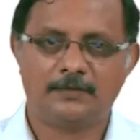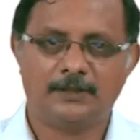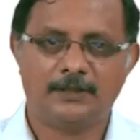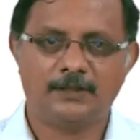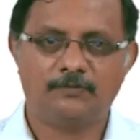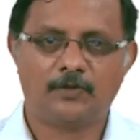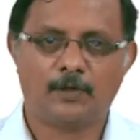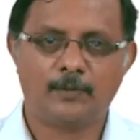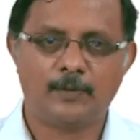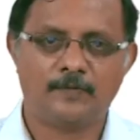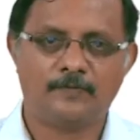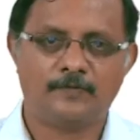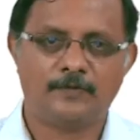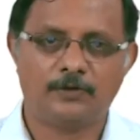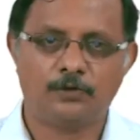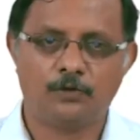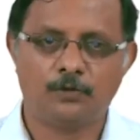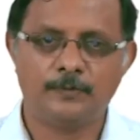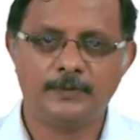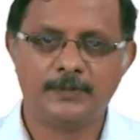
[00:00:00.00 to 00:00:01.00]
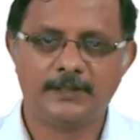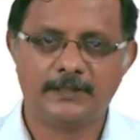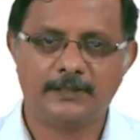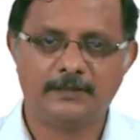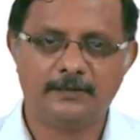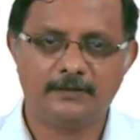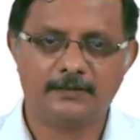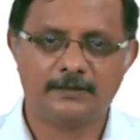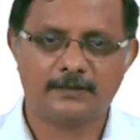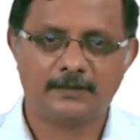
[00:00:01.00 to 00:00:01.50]
in the form of dopamine
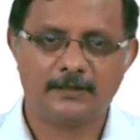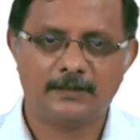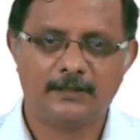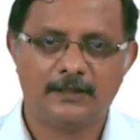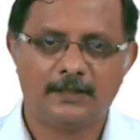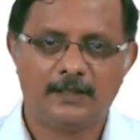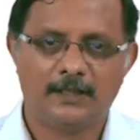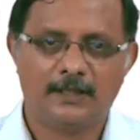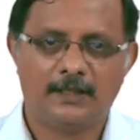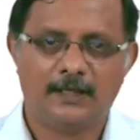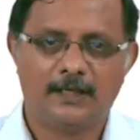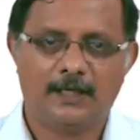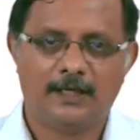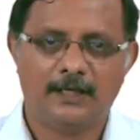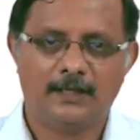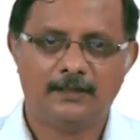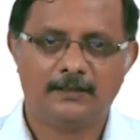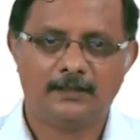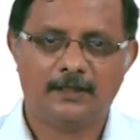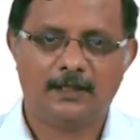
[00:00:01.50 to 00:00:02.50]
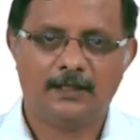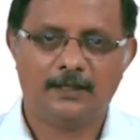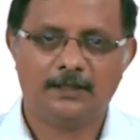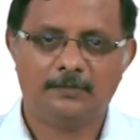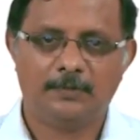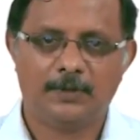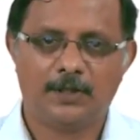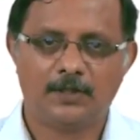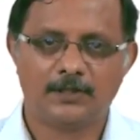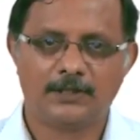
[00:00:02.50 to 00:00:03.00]
signals,
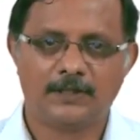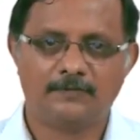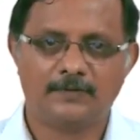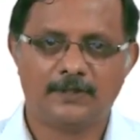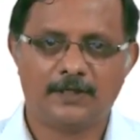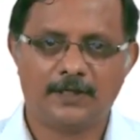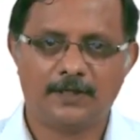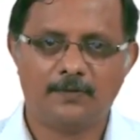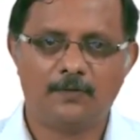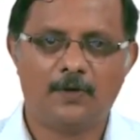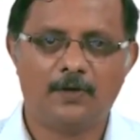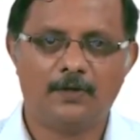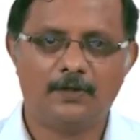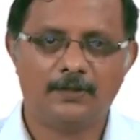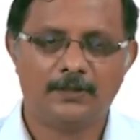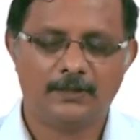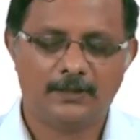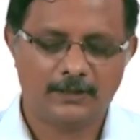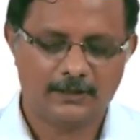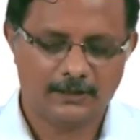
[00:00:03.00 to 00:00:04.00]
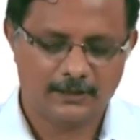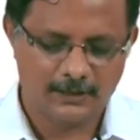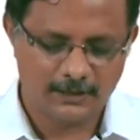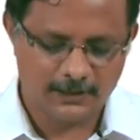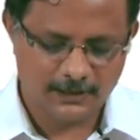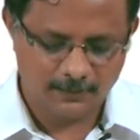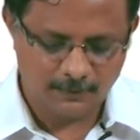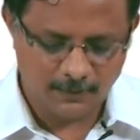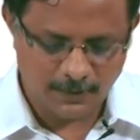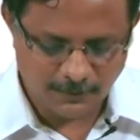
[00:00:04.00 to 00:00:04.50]
and because of that reward the
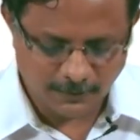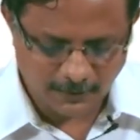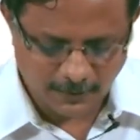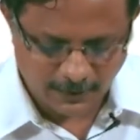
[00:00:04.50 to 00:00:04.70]
stimulus